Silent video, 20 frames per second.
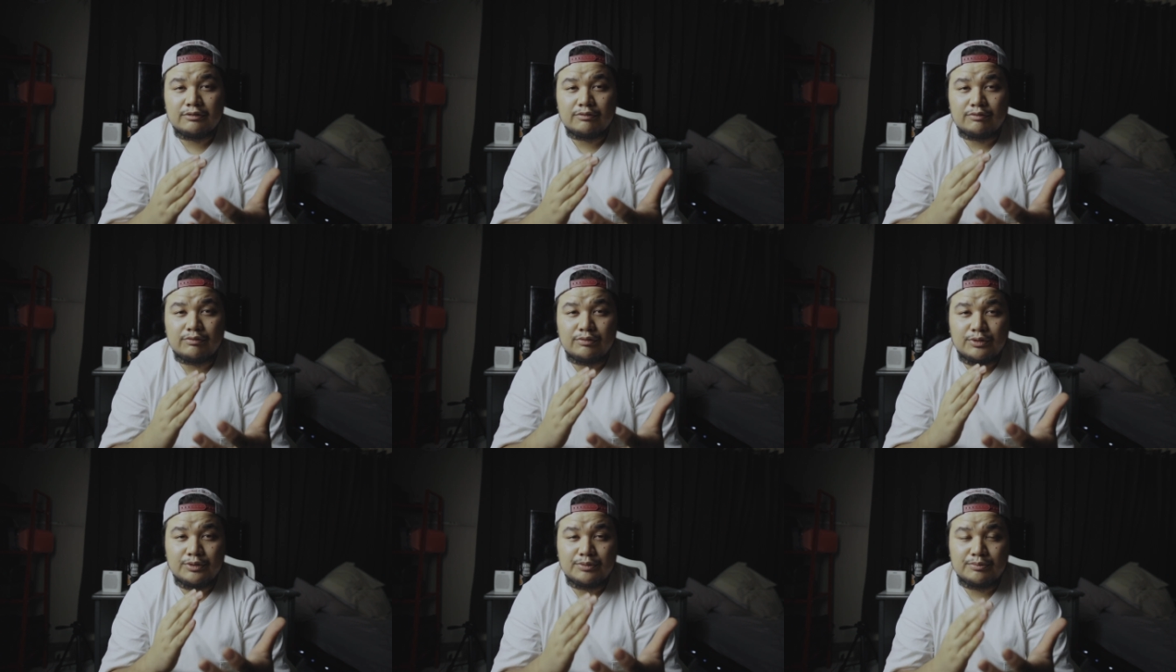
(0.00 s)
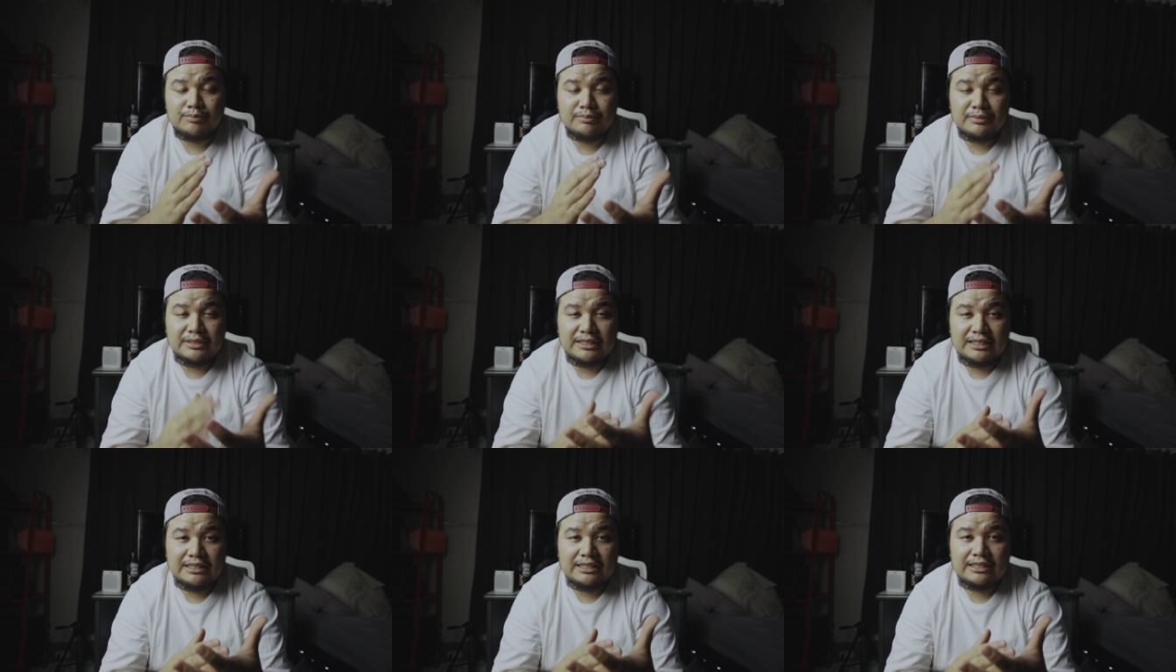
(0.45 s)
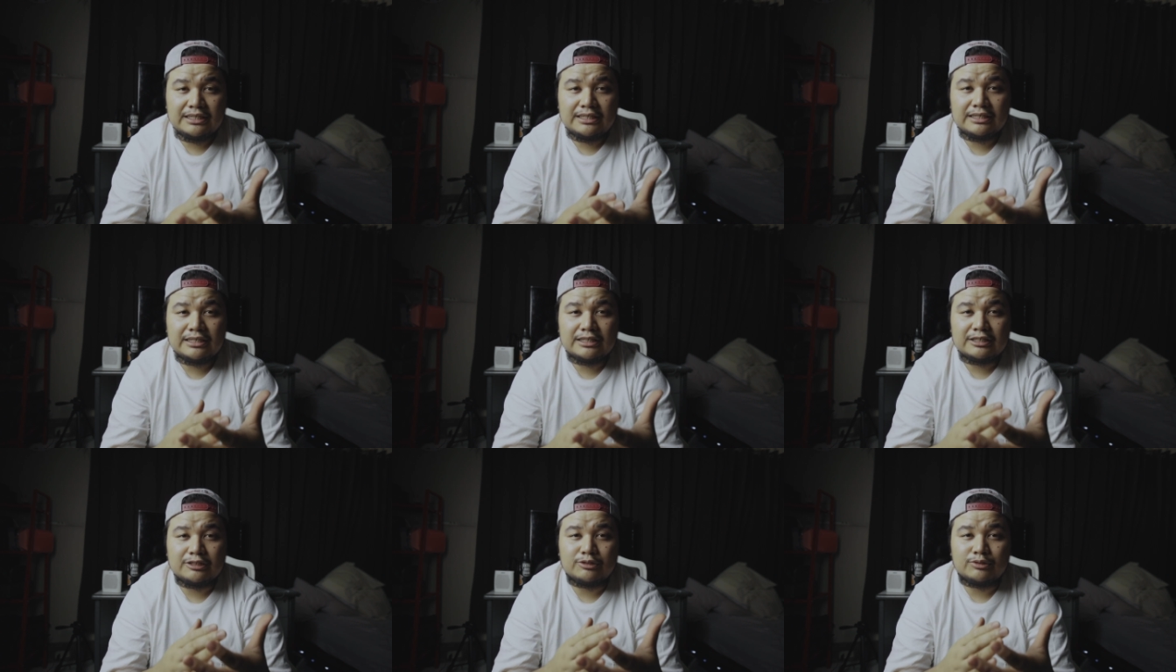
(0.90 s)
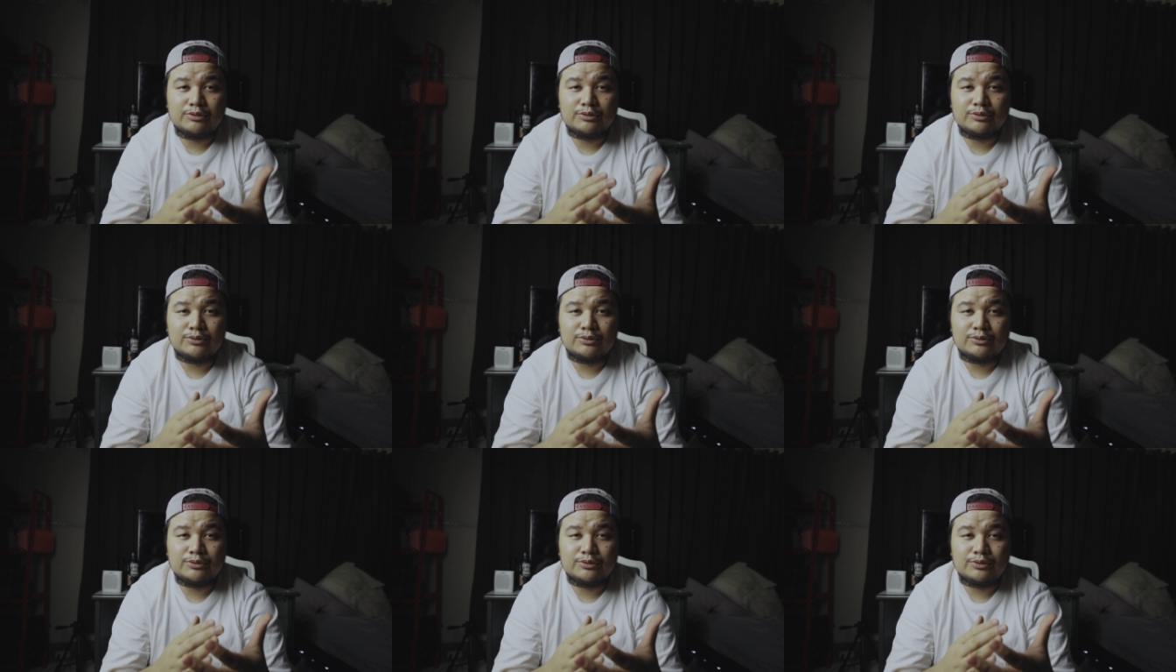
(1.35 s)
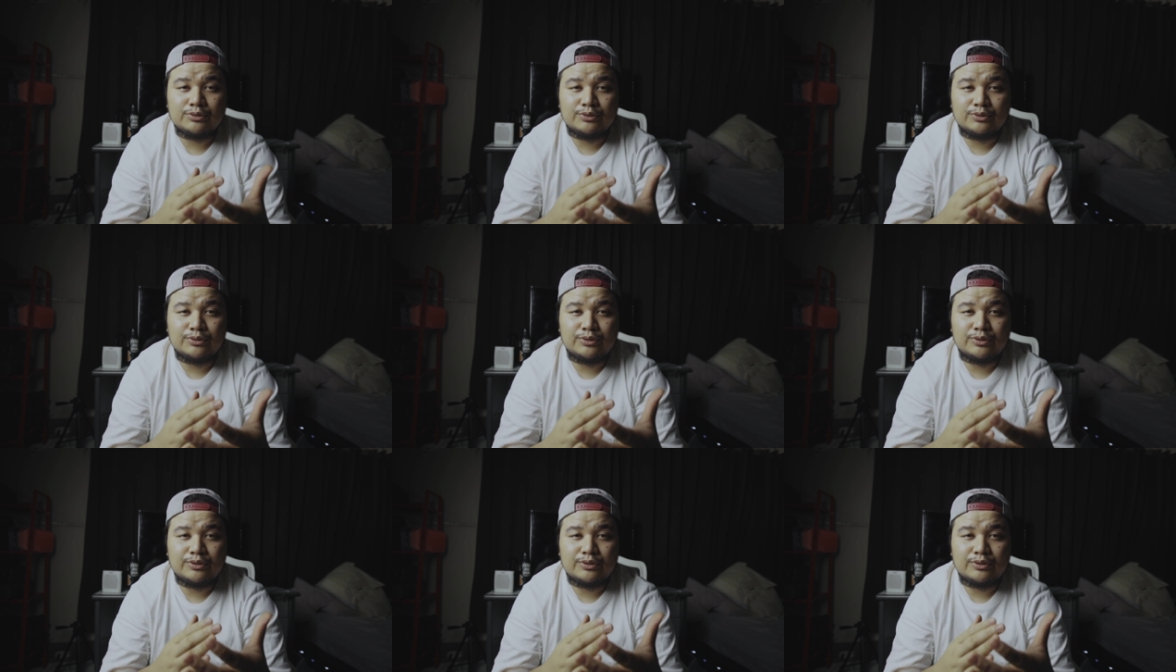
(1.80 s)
for me to, to